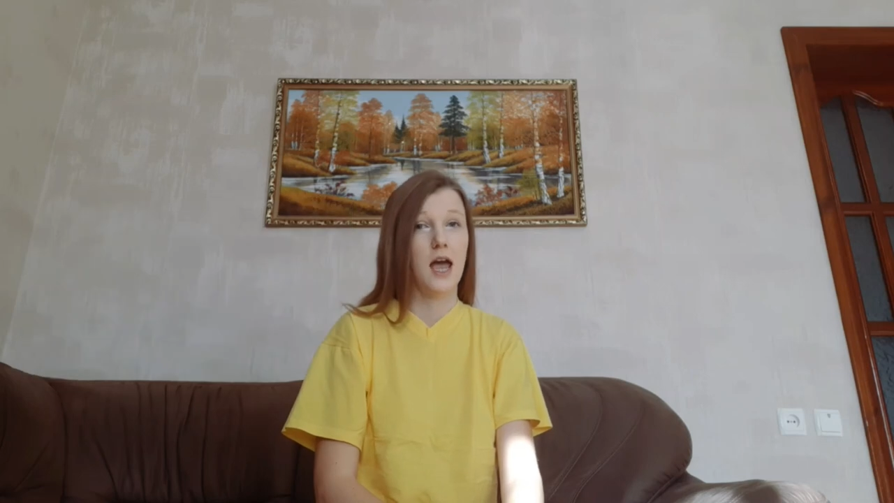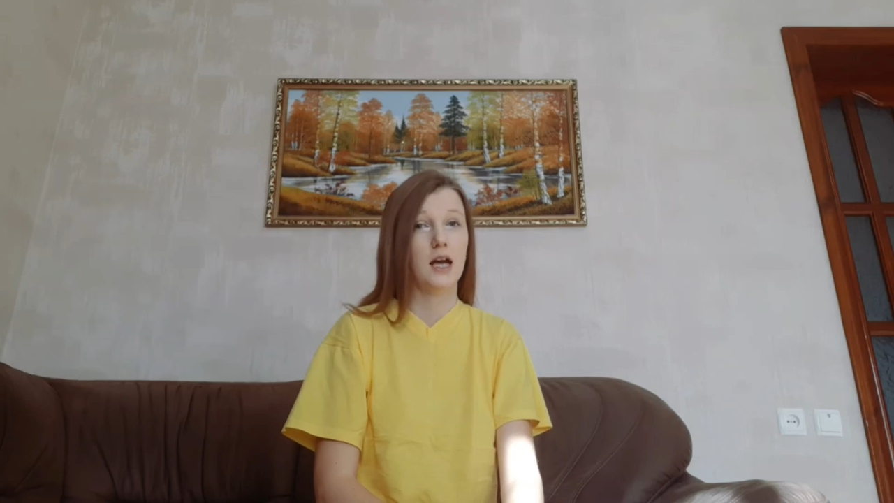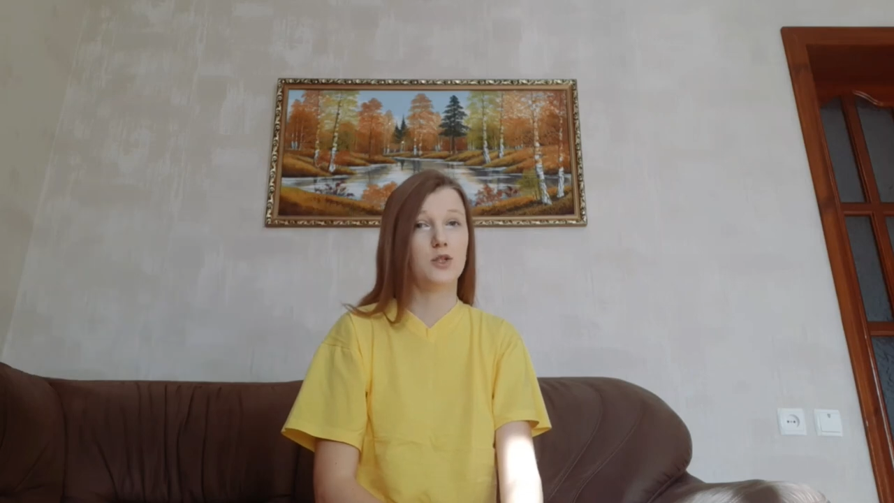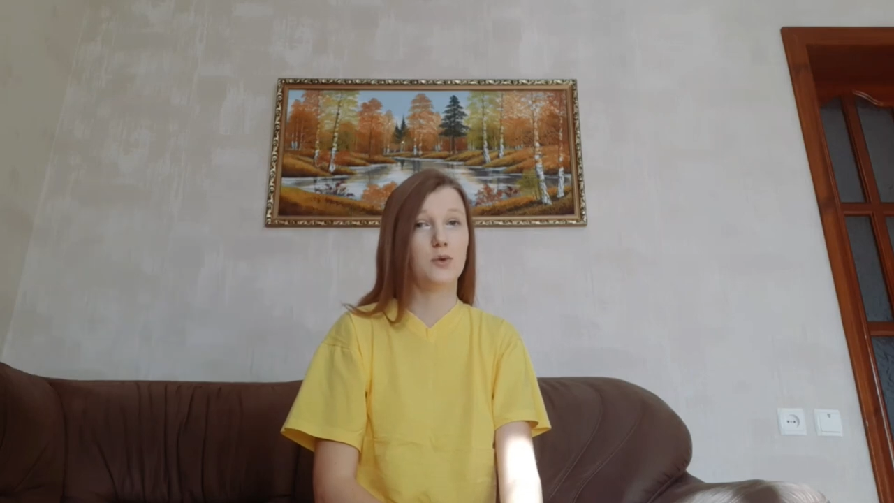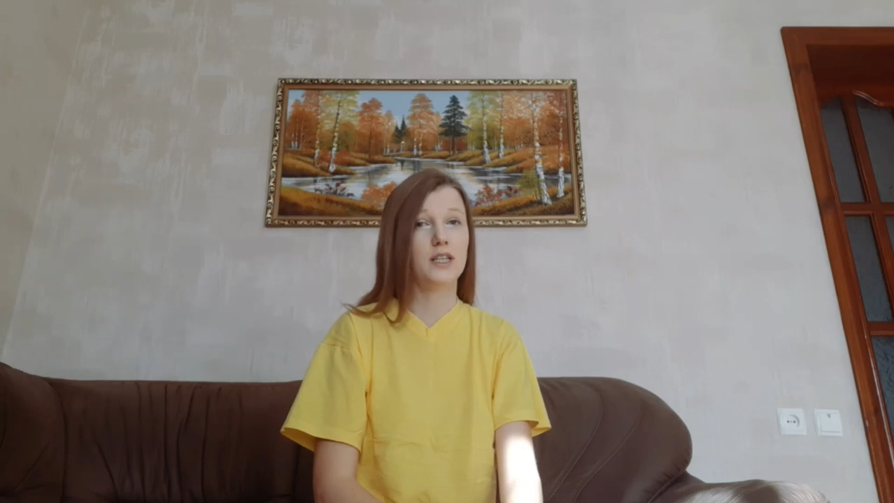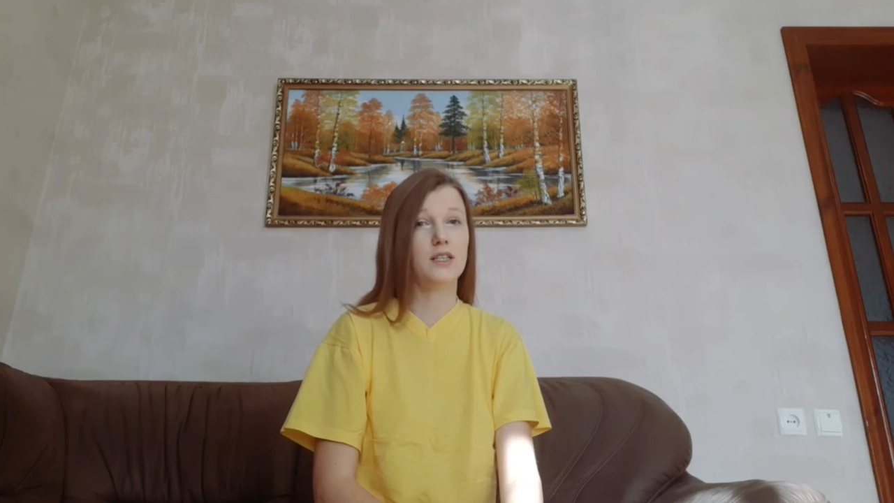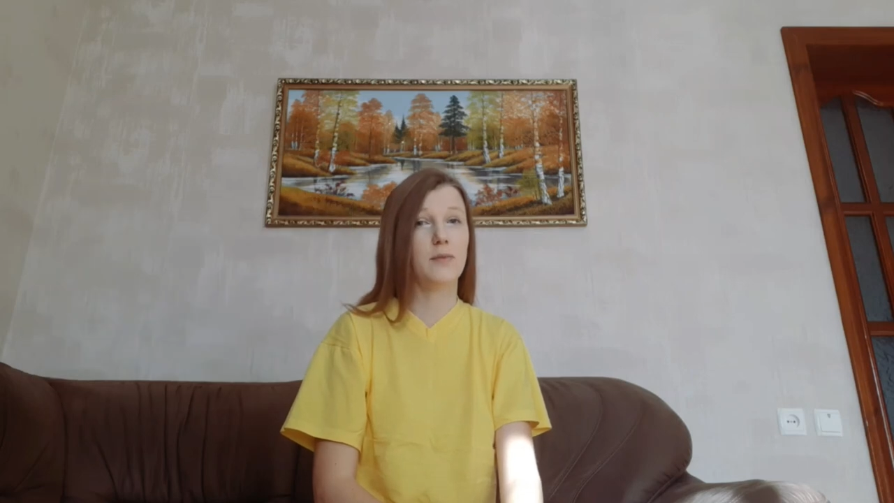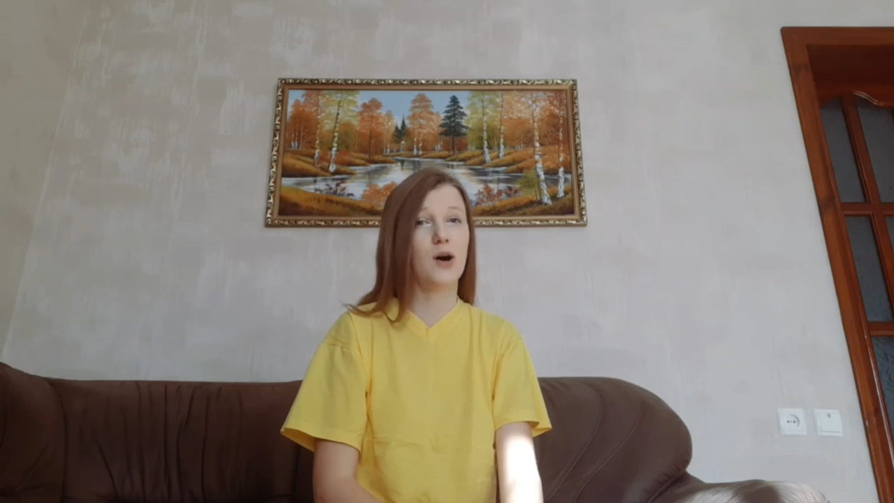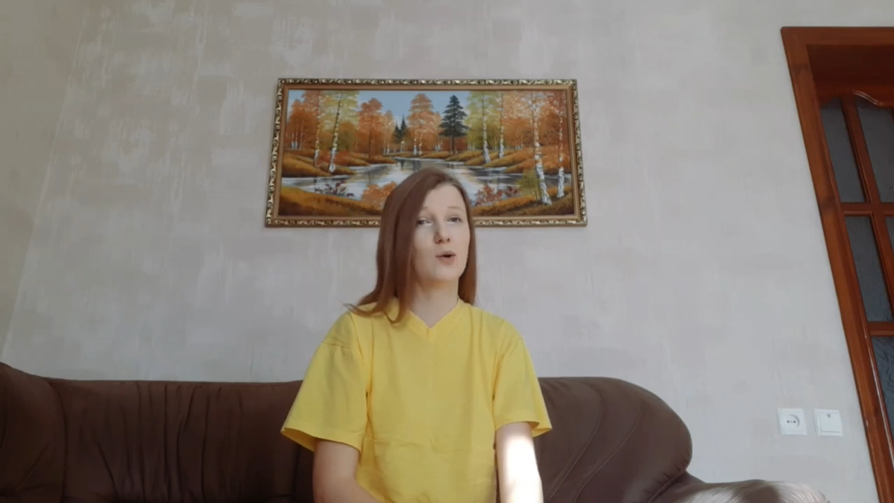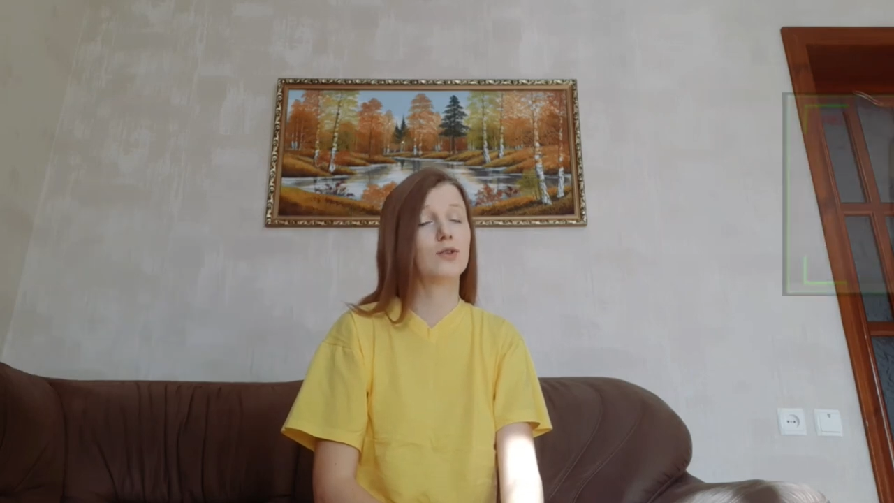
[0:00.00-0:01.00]
as well as
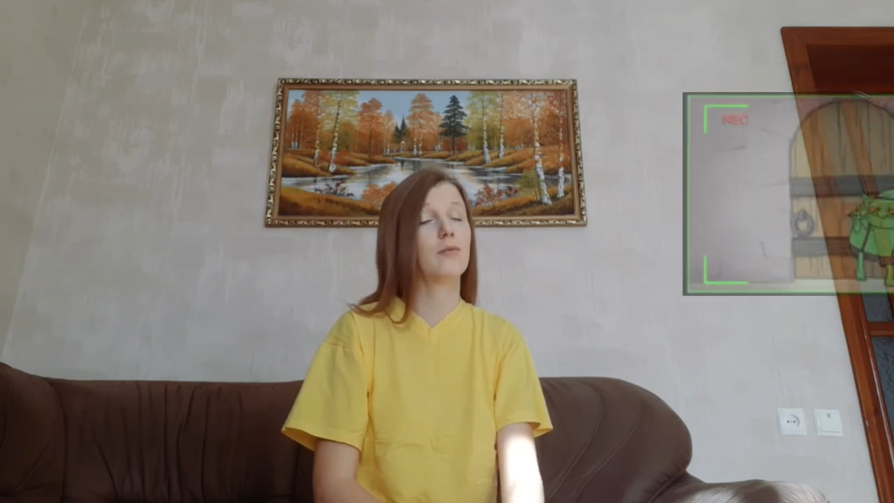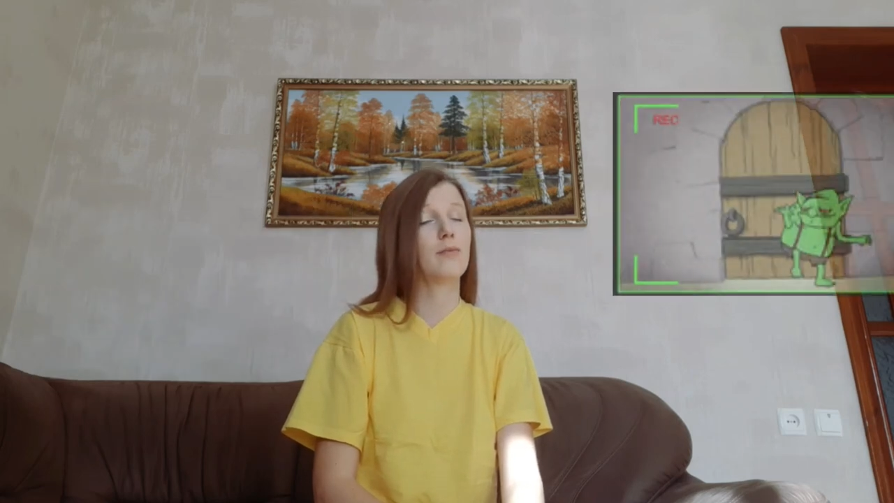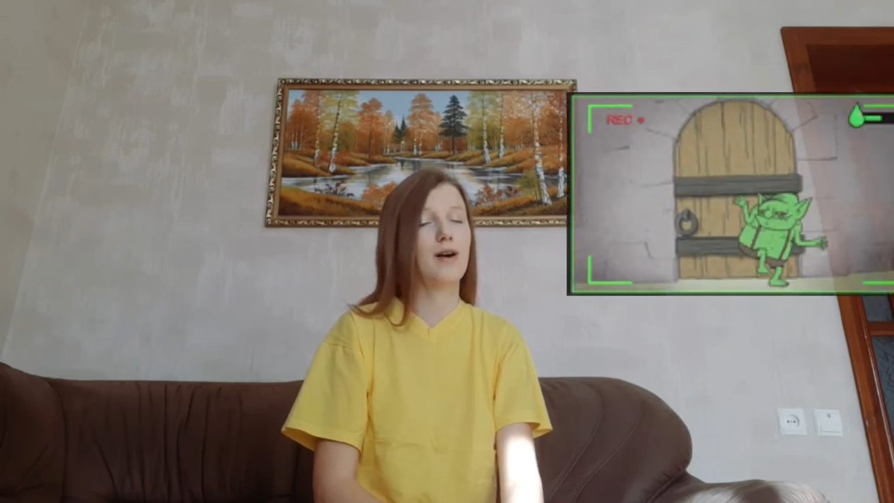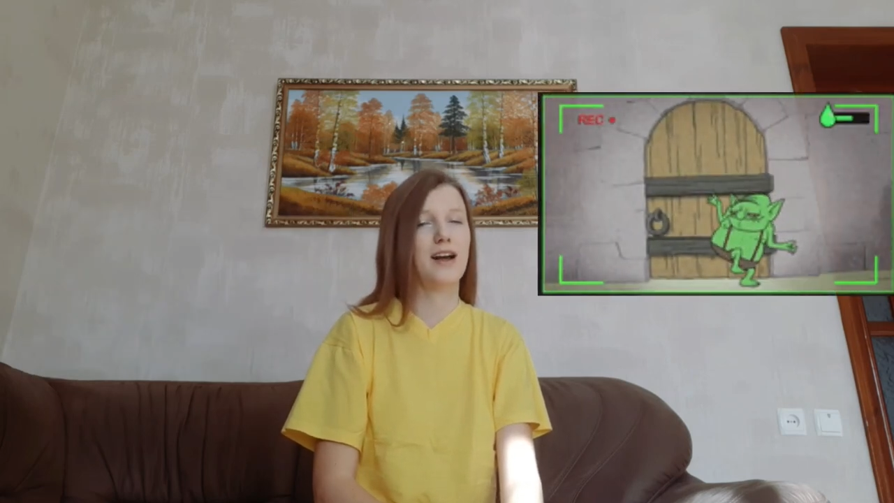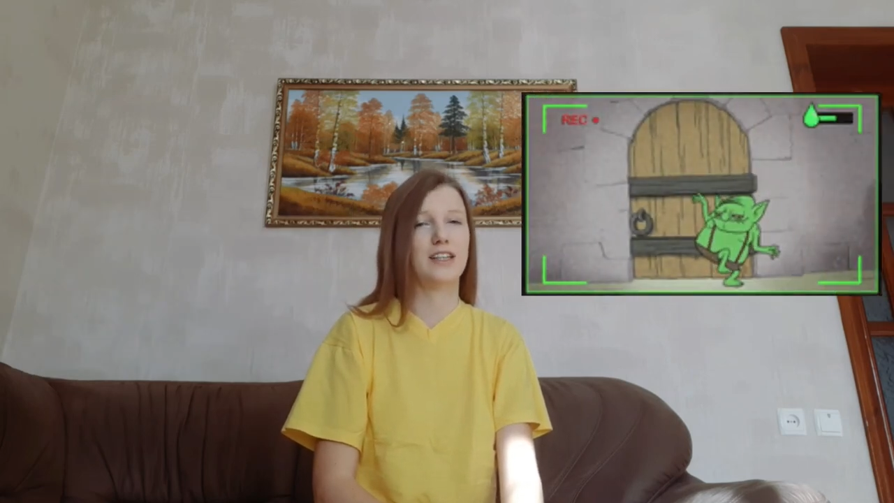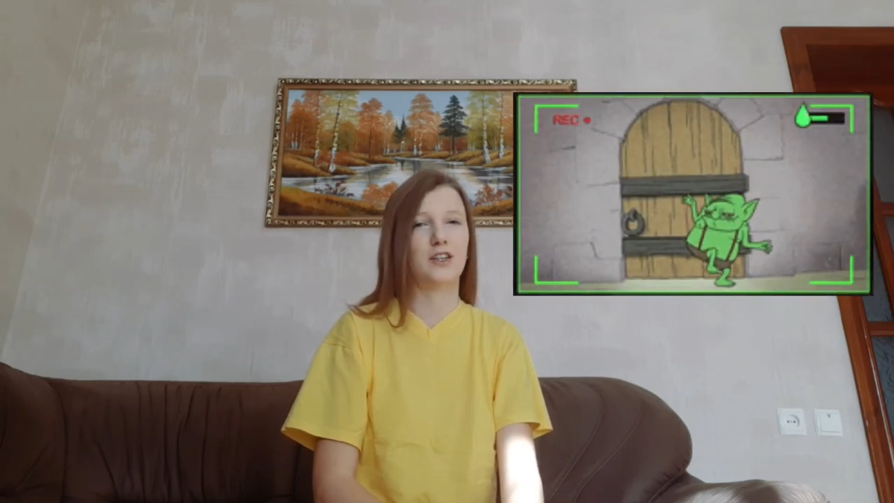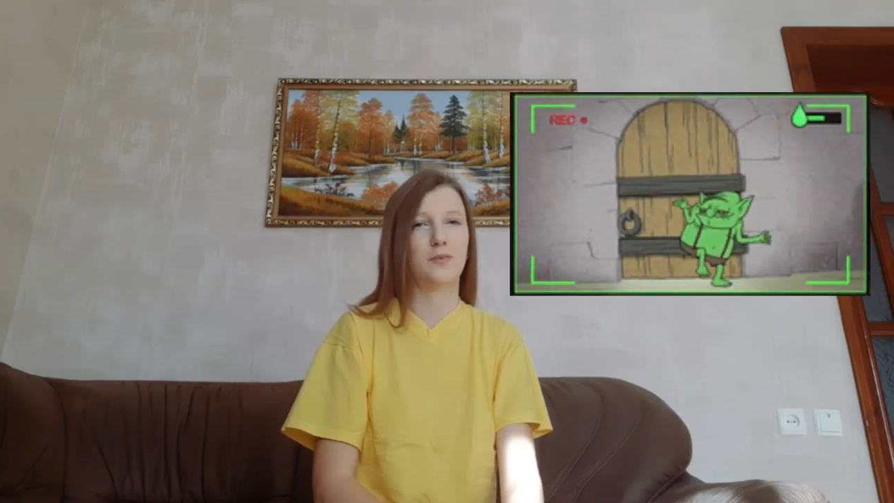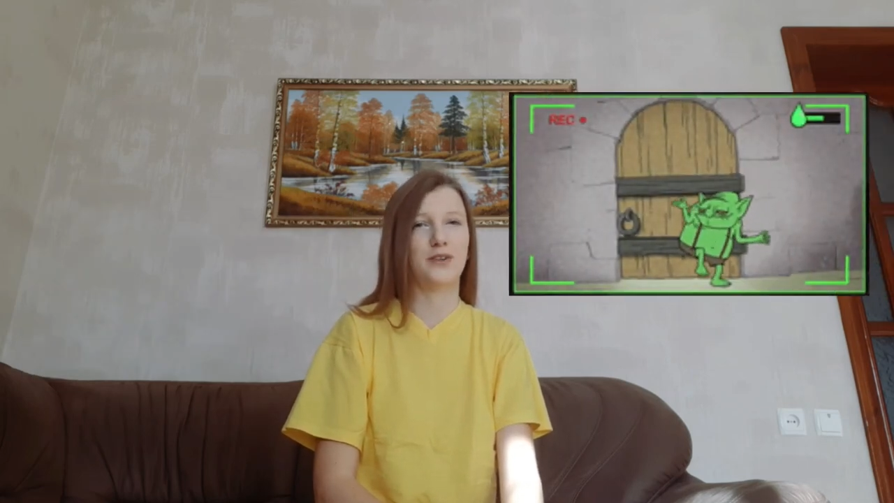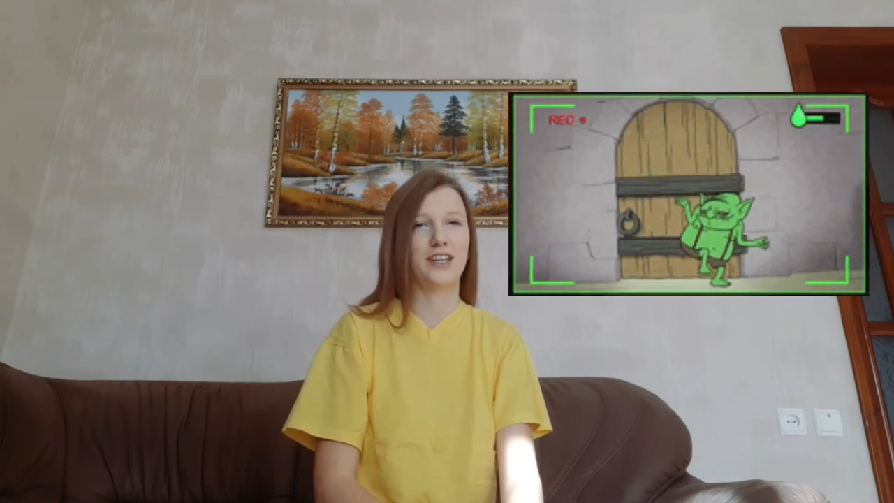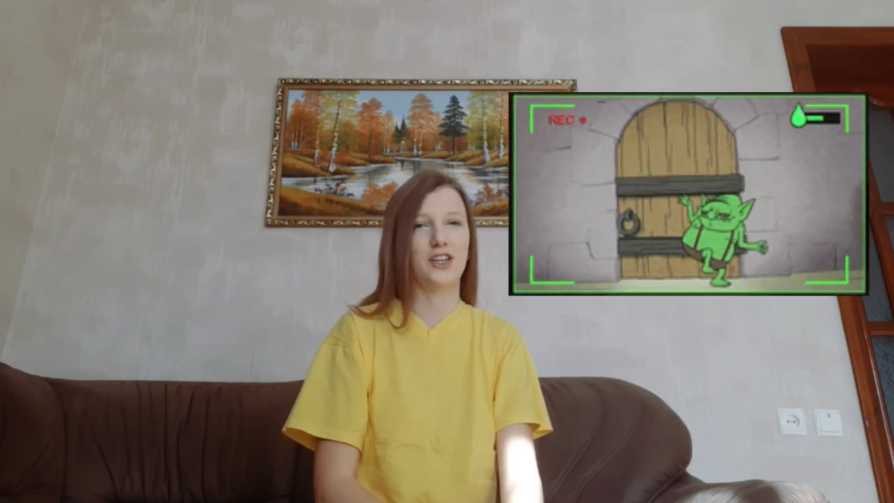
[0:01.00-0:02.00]
about my
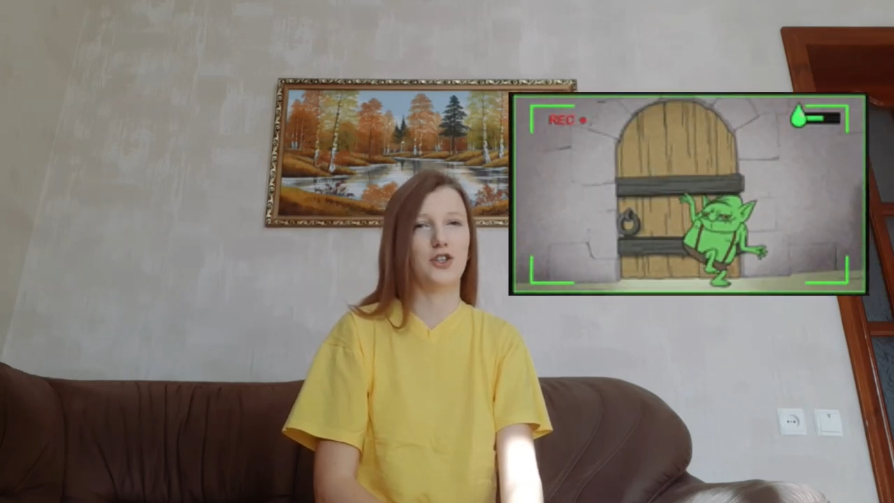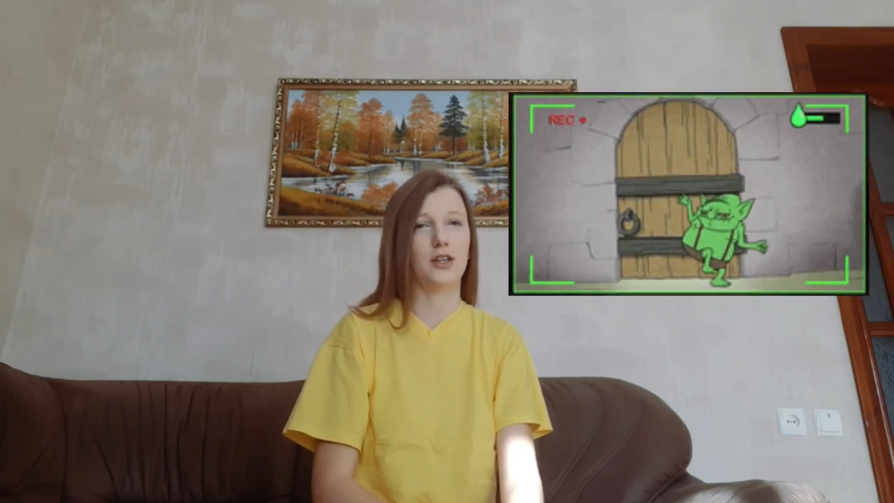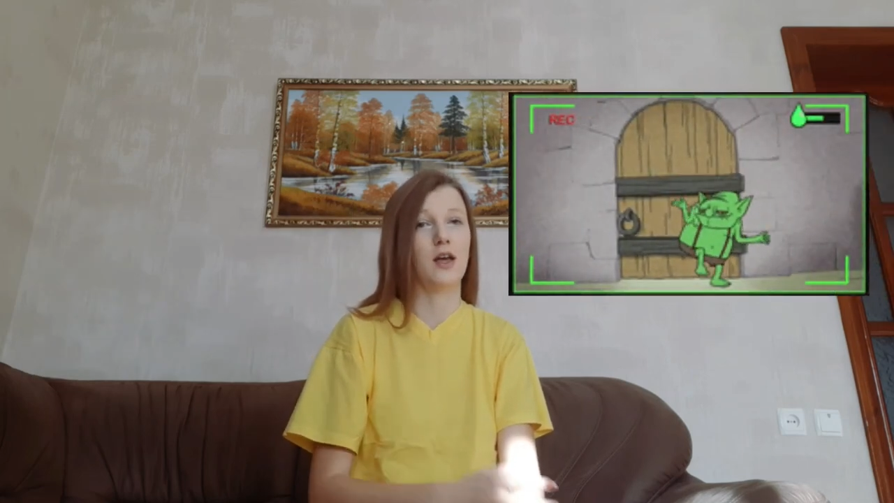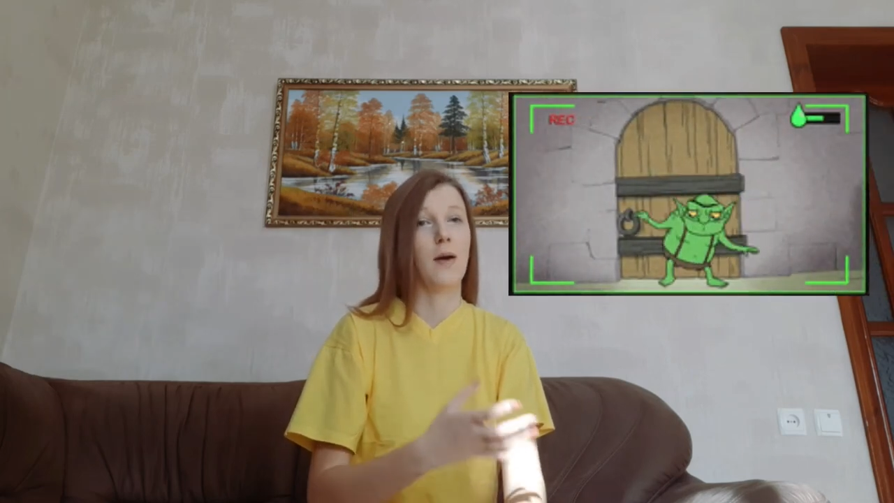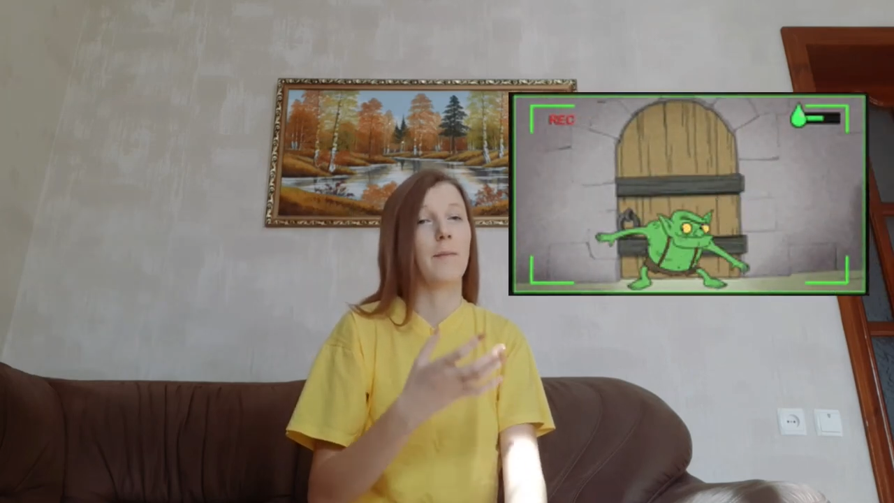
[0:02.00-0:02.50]
interpretation,